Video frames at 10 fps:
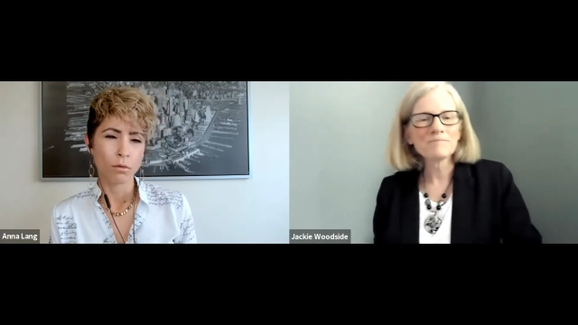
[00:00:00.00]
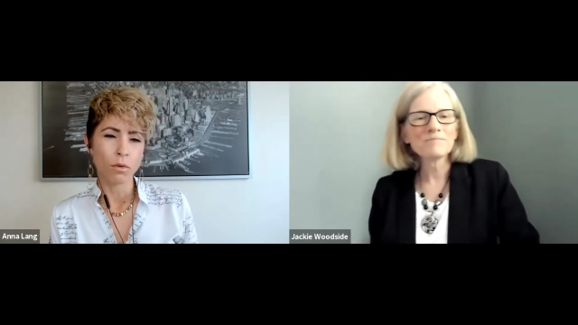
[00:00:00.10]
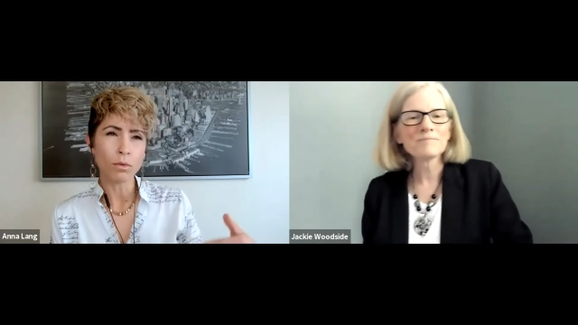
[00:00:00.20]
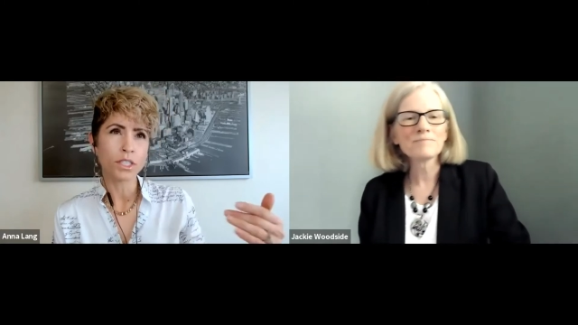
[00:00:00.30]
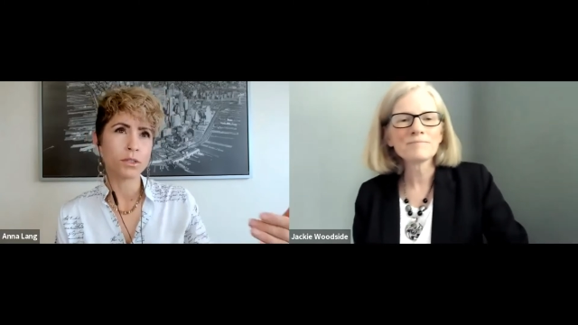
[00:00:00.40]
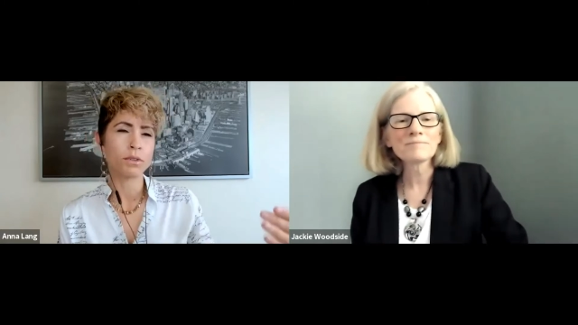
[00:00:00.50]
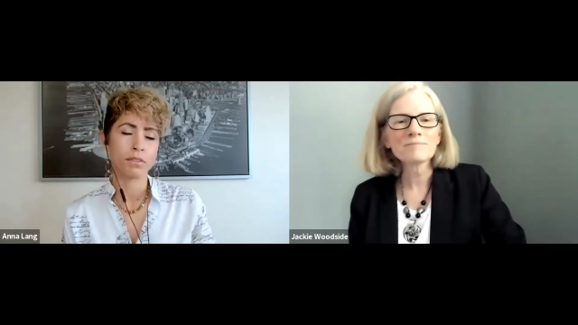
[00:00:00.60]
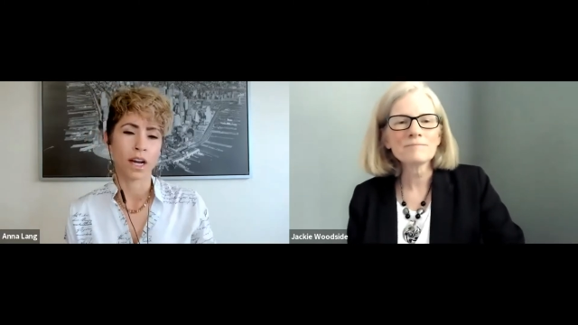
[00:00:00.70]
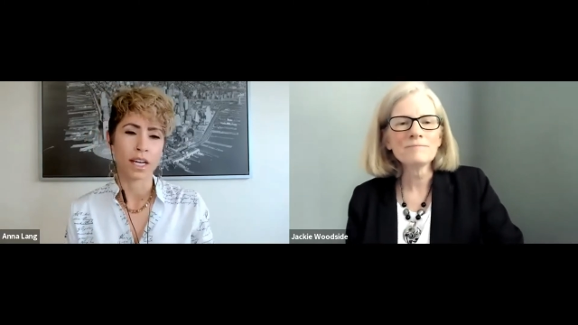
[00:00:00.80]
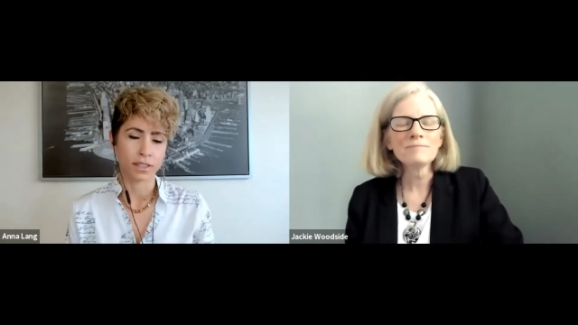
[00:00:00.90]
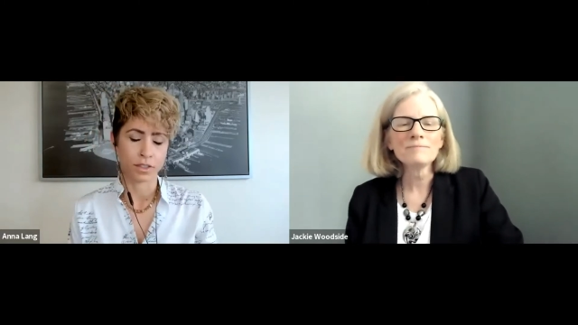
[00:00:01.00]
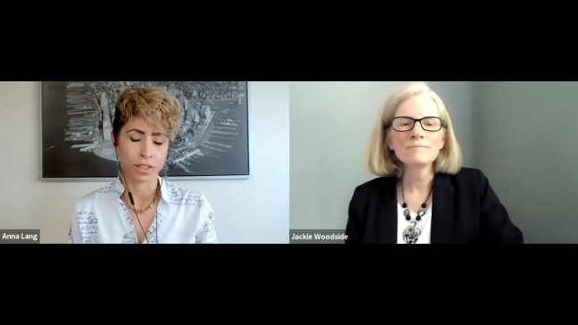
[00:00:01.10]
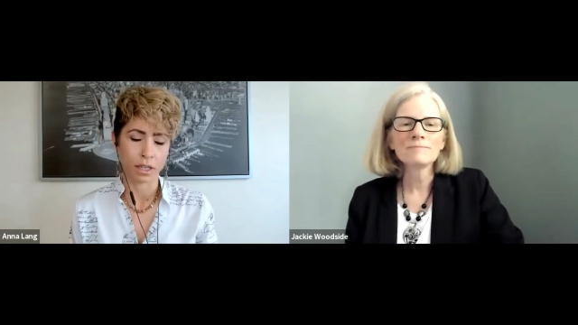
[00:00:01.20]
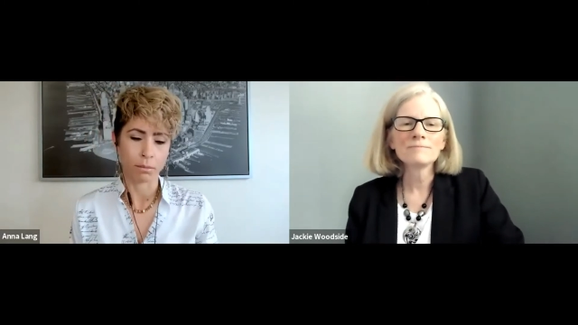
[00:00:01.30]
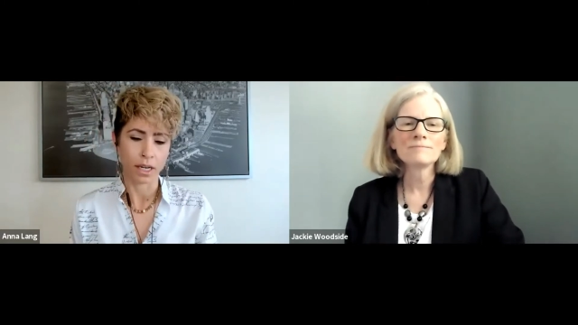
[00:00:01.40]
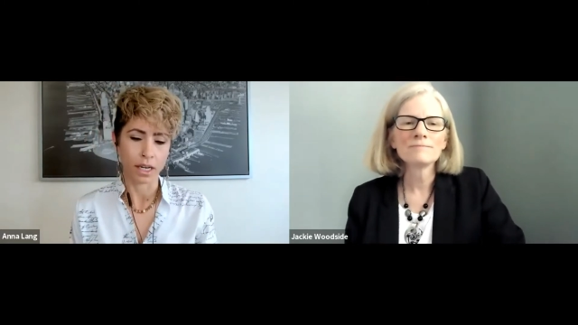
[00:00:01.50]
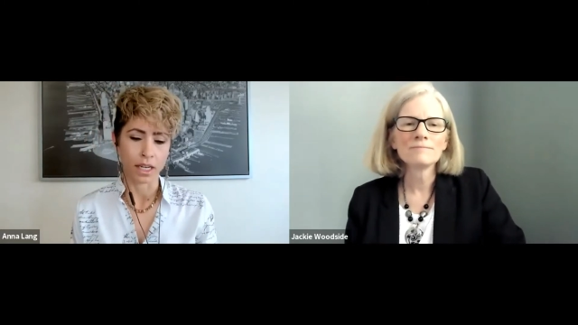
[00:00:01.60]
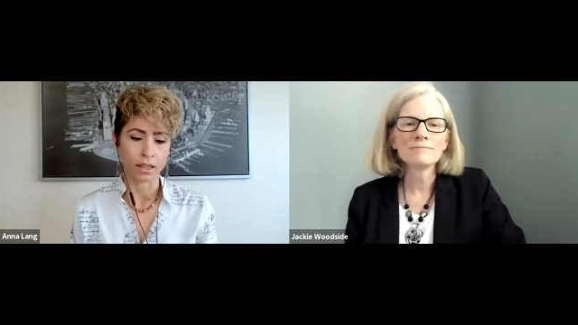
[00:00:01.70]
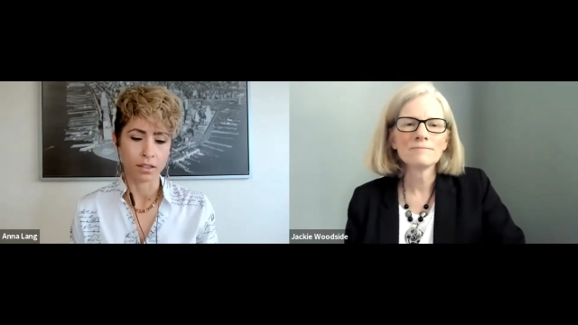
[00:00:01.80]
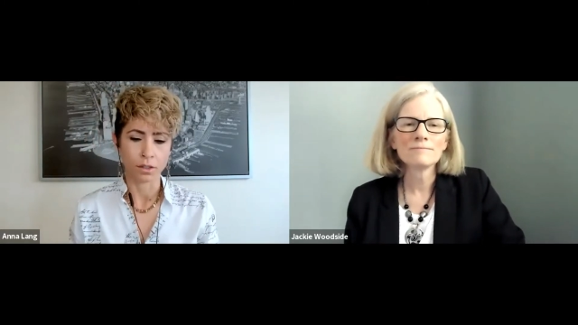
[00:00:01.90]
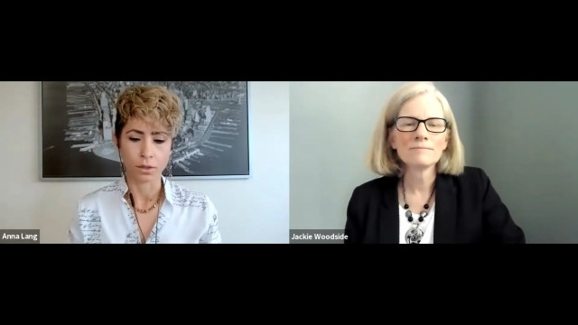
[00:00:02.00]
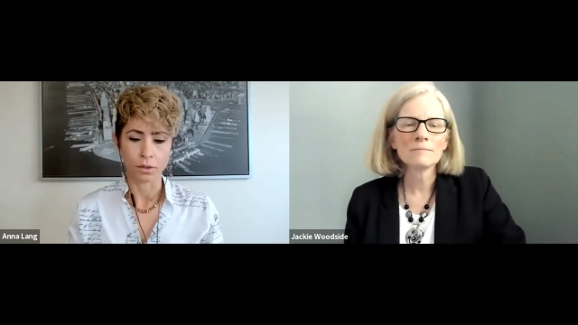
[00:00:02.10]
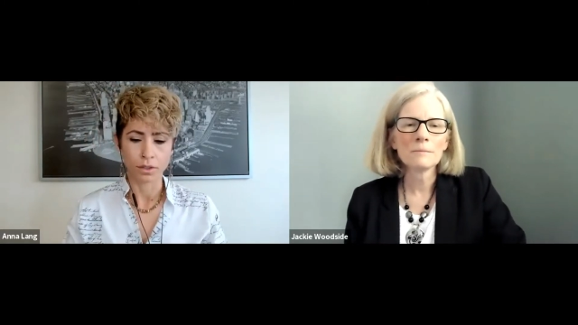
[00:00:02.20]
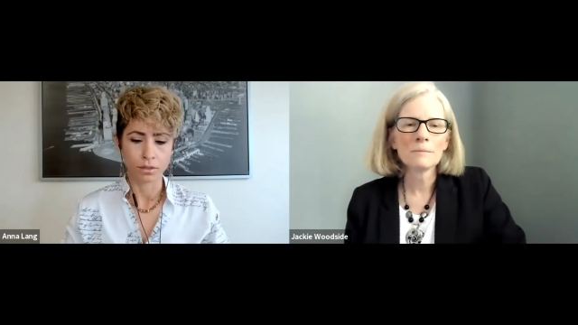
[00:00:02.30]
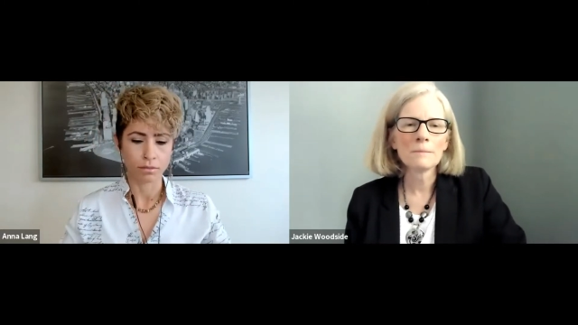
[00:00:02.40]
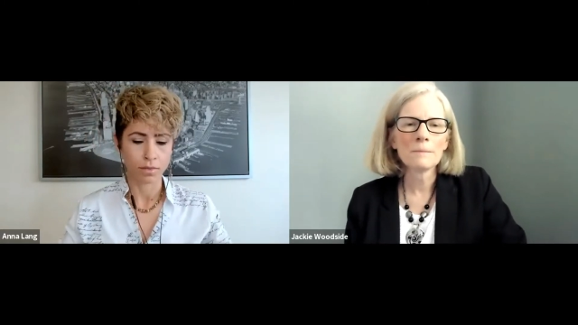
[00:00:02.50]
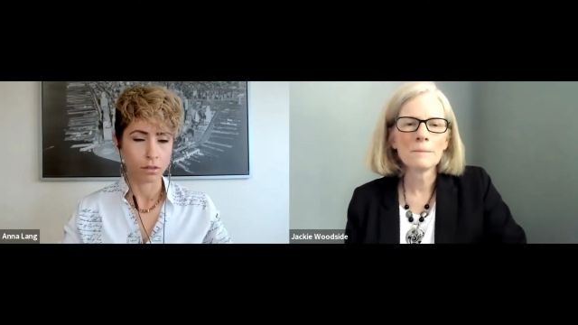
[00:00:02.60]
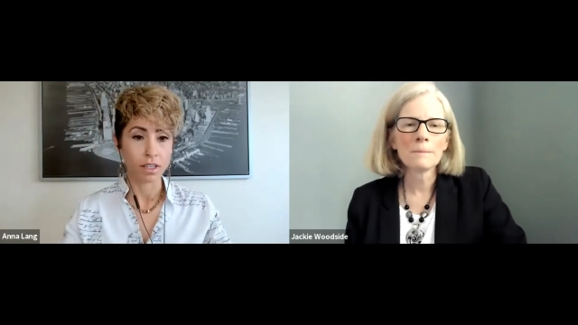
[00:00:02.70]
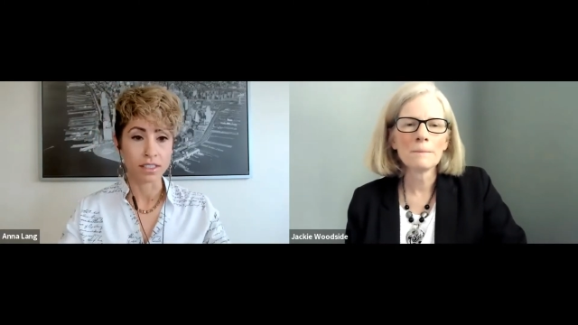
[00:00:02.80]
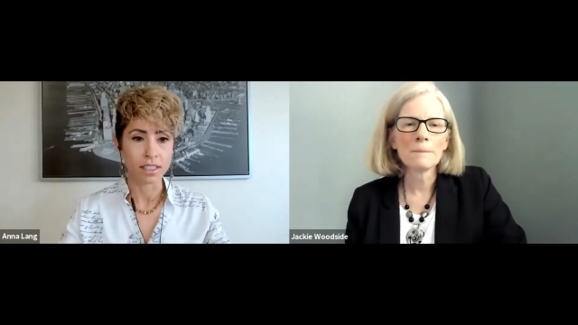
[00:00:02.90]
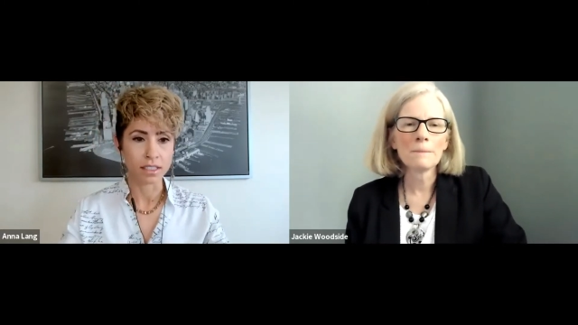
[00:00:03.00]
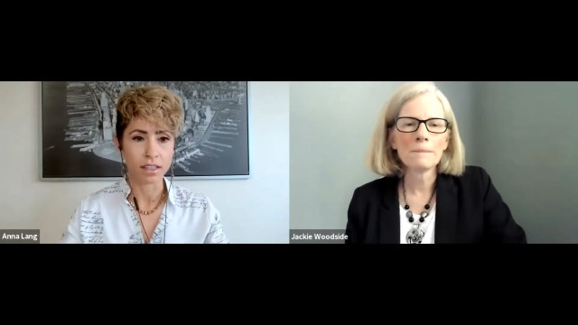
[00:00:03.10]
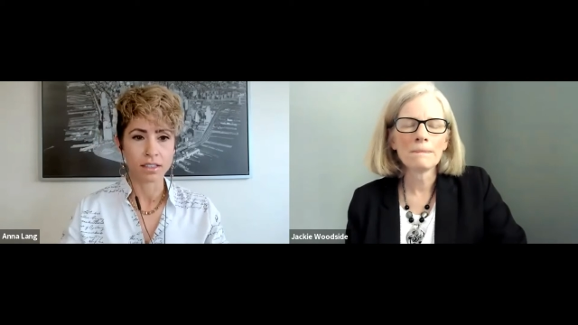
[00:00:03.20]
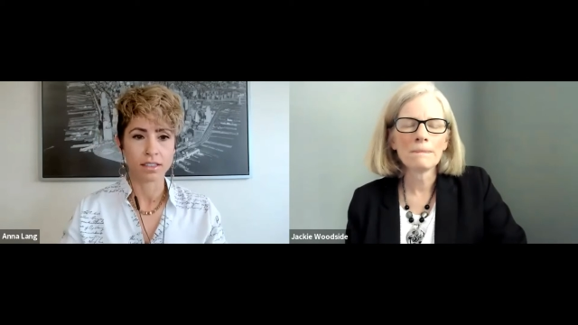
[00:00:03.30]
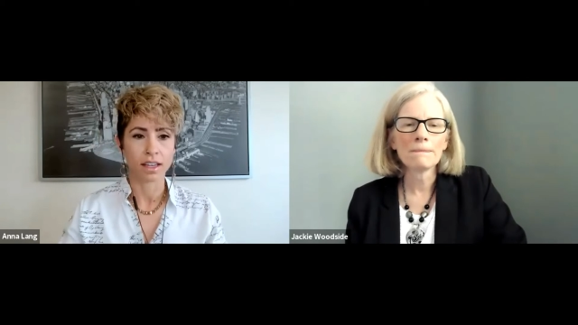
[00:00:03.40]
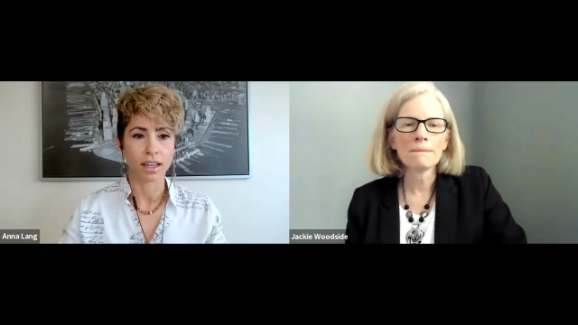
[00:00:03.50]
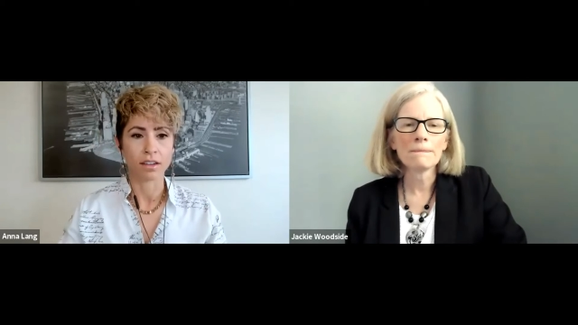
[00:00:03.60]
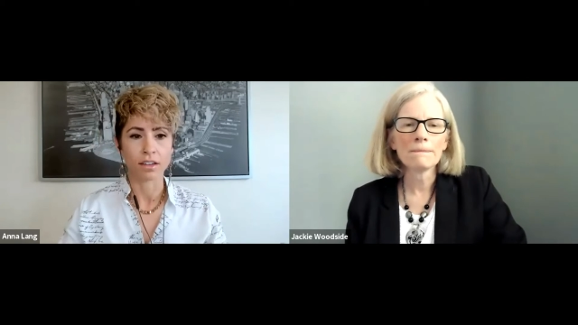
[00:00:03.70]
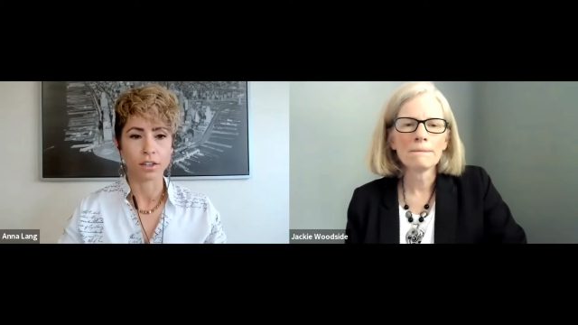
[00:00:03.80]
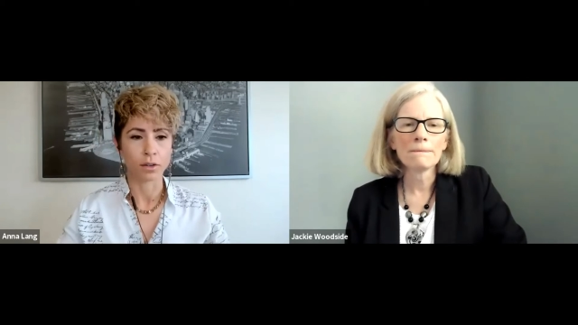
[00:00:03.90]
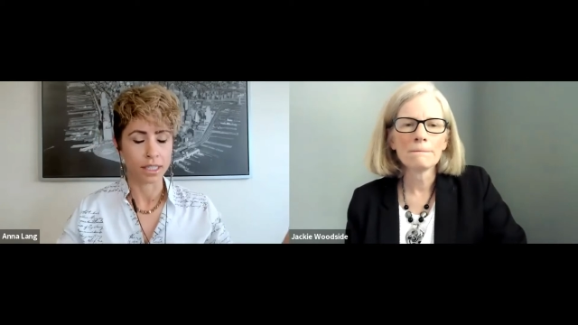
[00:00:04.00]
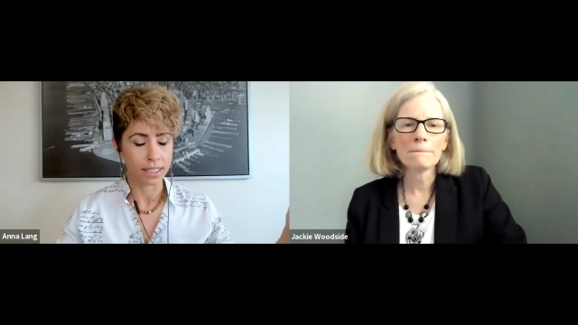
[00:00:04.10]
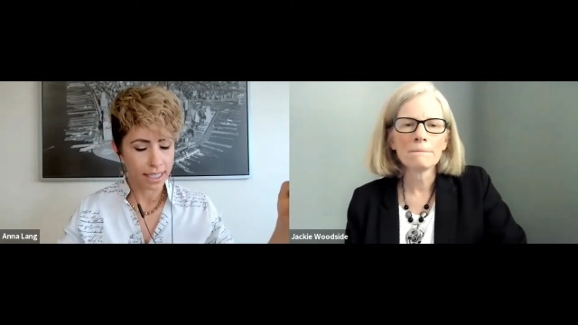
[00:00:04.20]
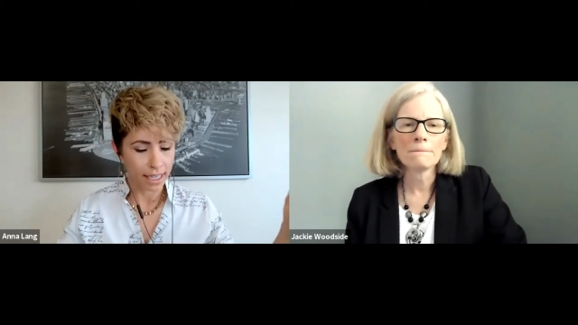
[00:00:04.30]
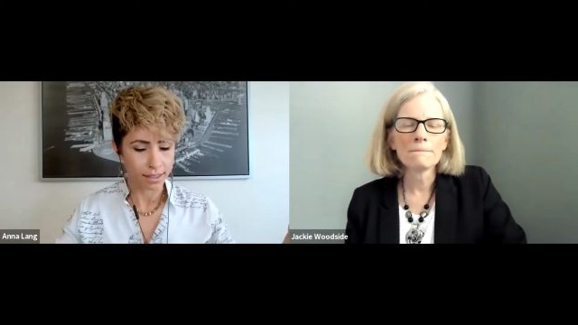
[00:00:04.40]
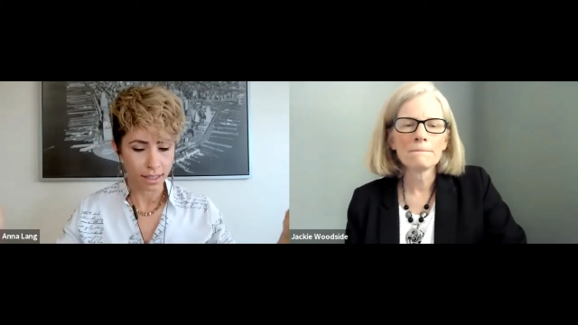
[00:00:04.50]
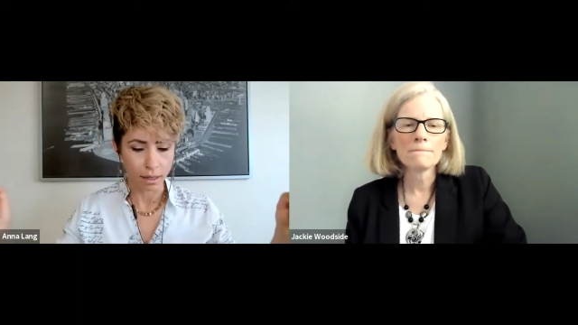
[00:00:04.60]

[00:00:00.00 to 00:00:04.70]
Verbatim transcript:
Speaker 1: What would you advise for somebody who's they're listening to this and they're going, yes,